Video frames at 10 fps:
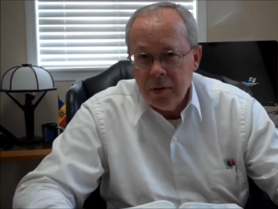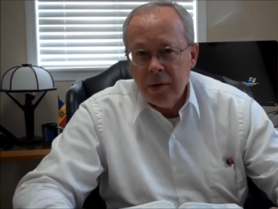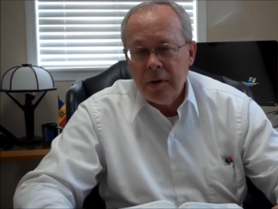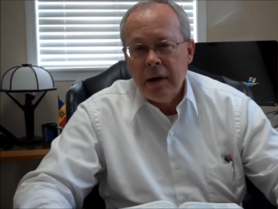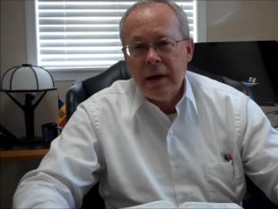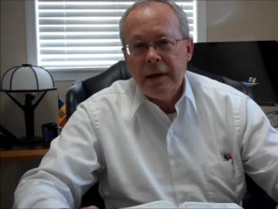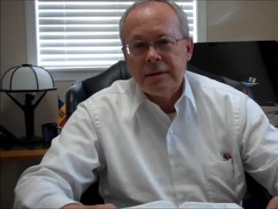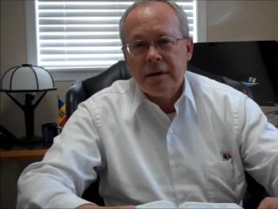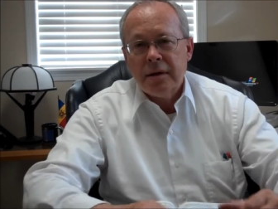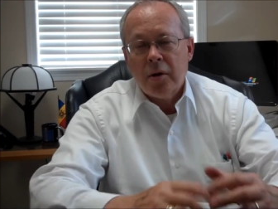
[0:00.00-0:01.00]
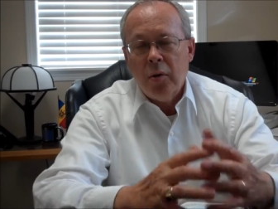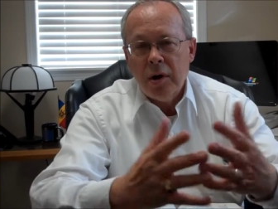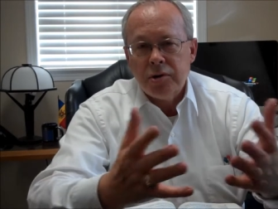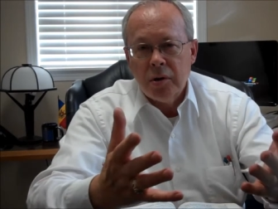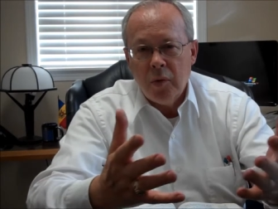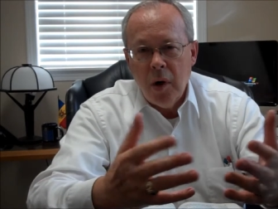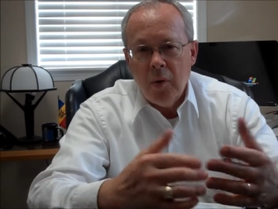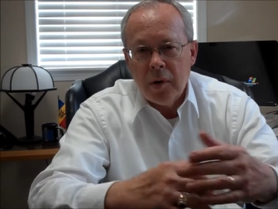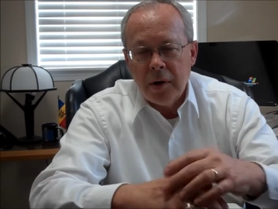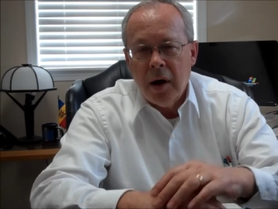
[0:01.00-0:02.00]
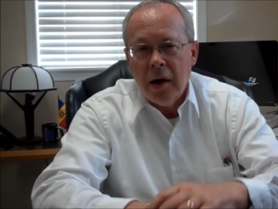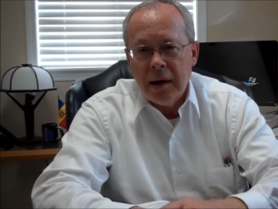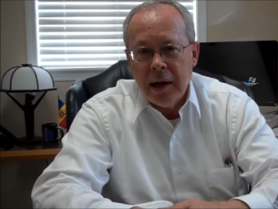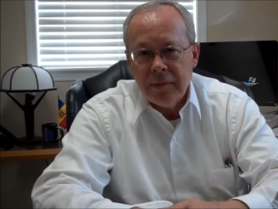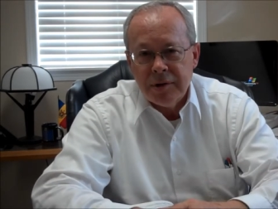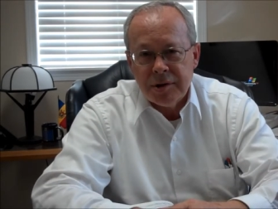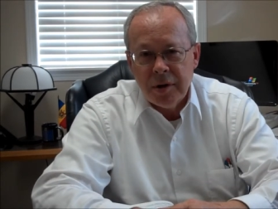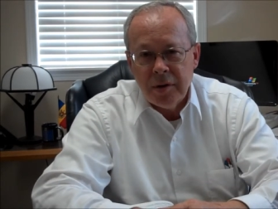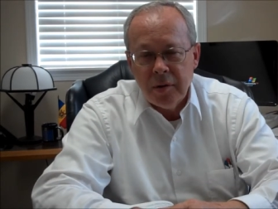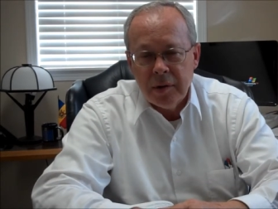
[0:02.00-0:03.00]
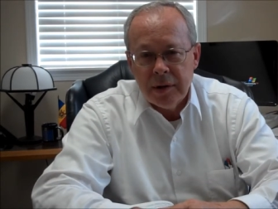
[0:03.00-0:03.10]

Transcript: They're not asking the question, what would God have us to do in